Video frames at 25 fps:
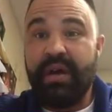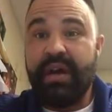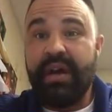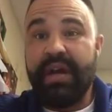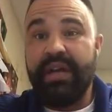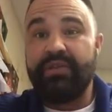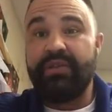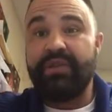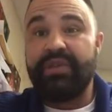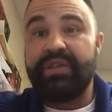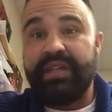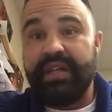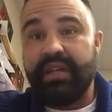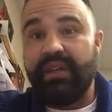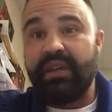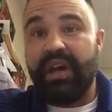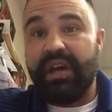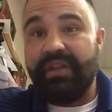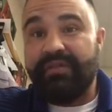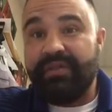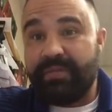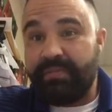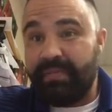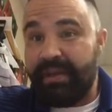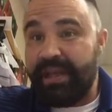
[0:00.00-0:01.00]
And so you see a lot
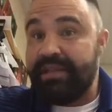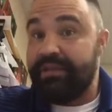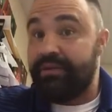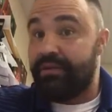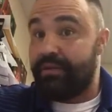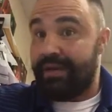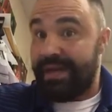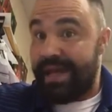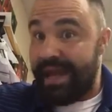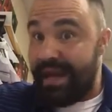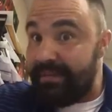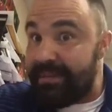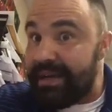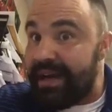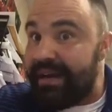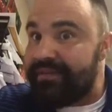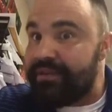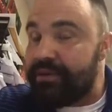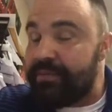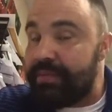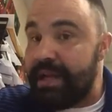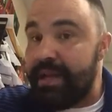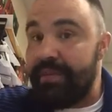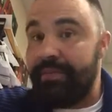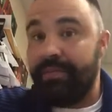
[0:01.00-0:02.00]
of his plays are named
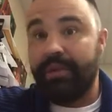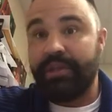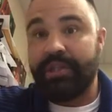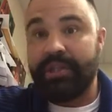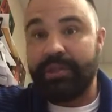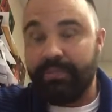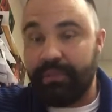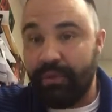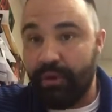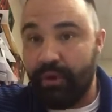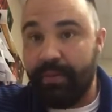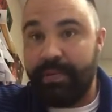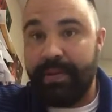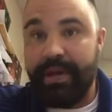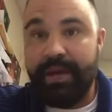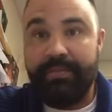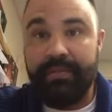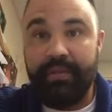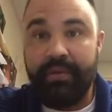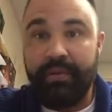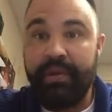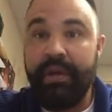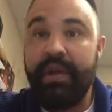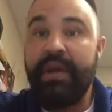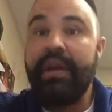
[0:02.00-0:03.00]
after people, explore
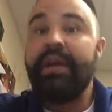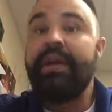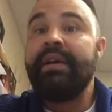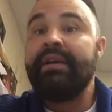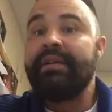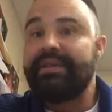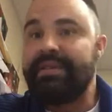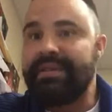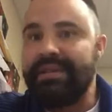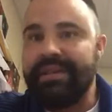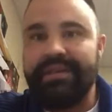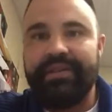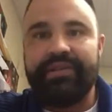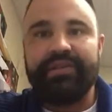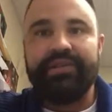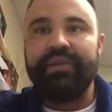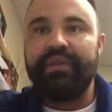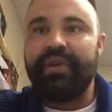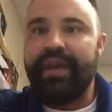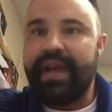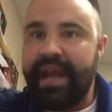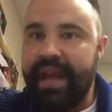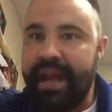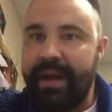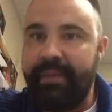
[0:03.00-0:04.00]
people. Caesar,
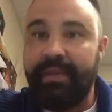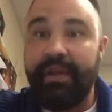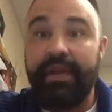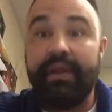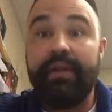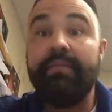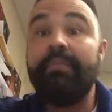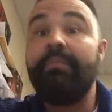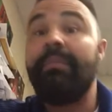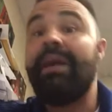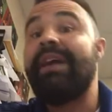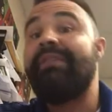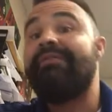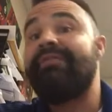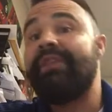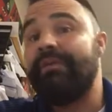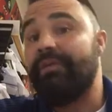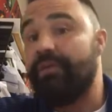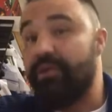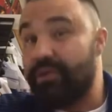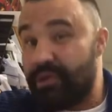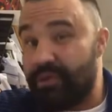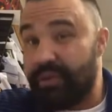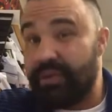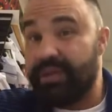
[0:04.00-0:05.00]
Hamlet, my
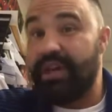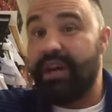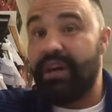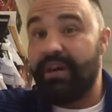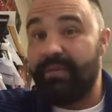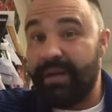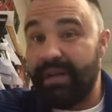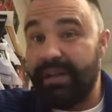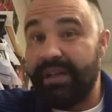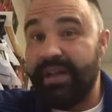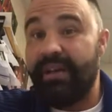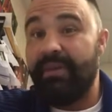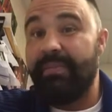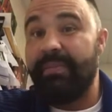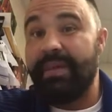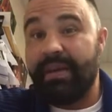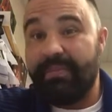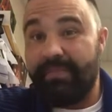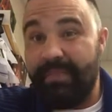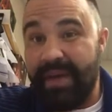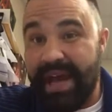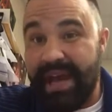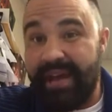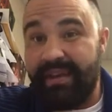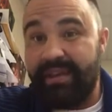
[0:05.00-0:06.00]
favorite, which we'll talk about later,
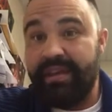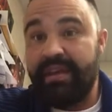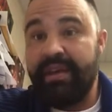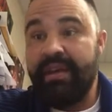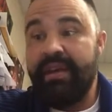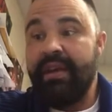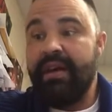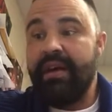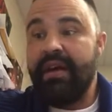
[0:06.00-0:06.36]
Macbeth.